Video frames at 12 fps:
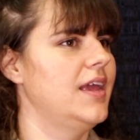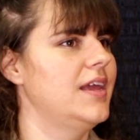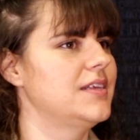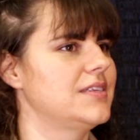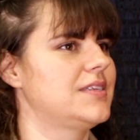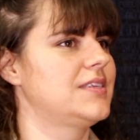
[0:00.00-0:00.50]

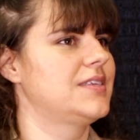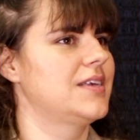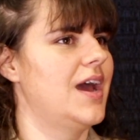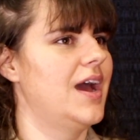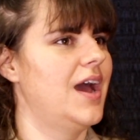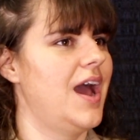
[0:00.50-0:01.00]
is,
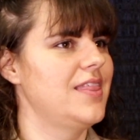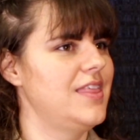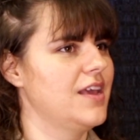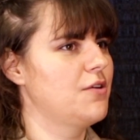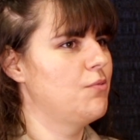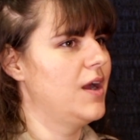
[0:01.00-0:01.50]
I
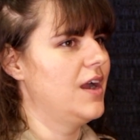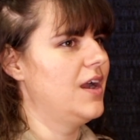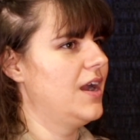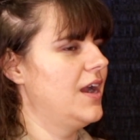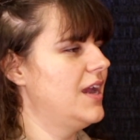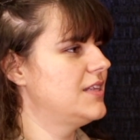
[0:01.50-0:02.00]
think,
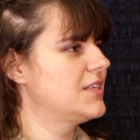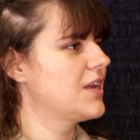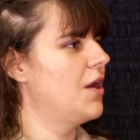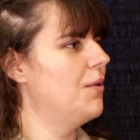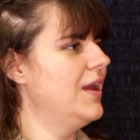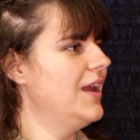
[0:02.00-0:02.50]
where it's
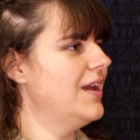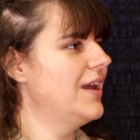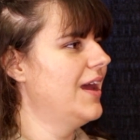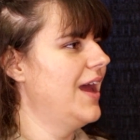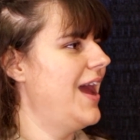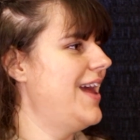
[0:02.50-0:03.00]
going,
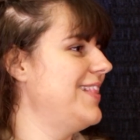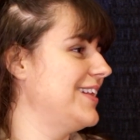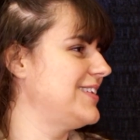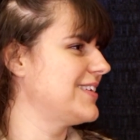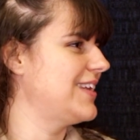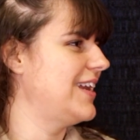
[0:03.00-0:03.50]
and
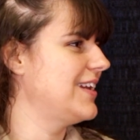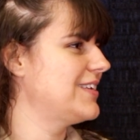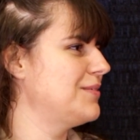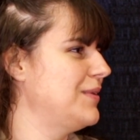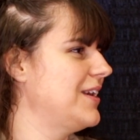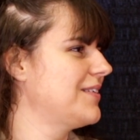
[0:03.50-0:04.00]
that's exciting
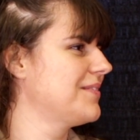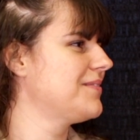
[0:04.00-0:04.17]
to me.